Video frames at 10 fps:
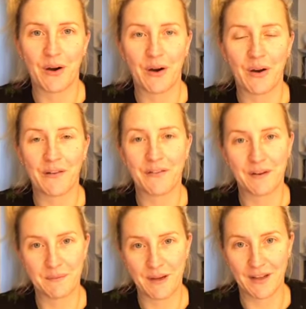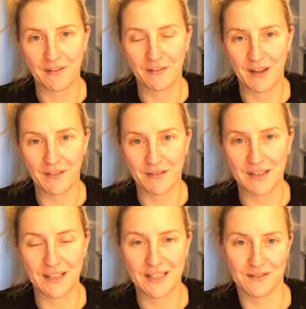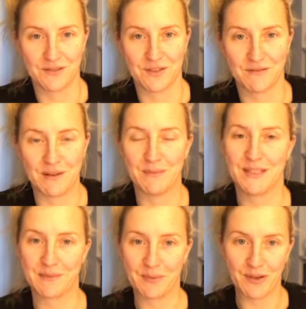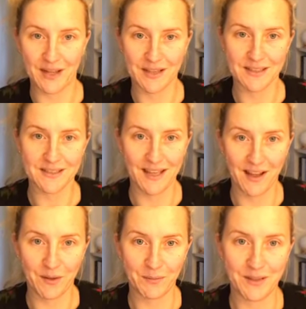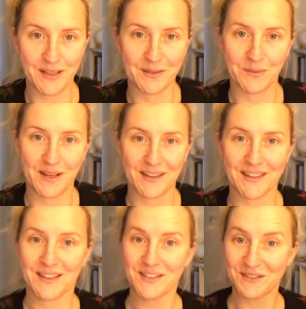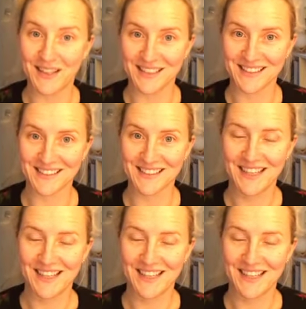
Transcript: of my favourite Neal's Yard Remedies products to help with stress.